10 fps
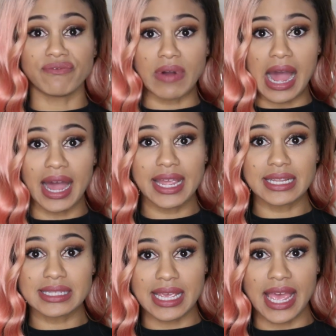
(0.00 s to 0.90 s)

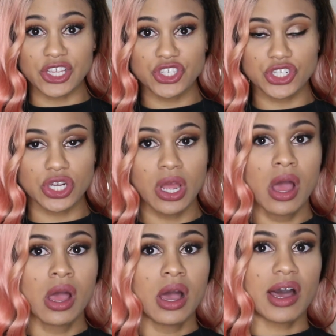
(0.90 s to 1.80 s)
fine texture
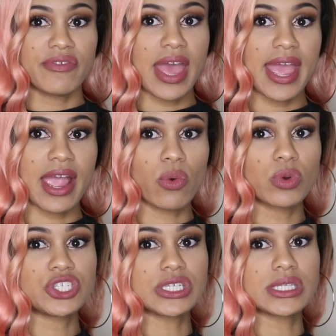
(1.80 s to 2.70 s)
of hair,
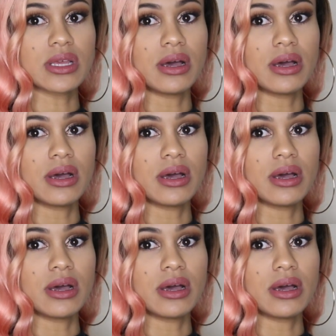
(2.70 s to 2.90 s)
which is,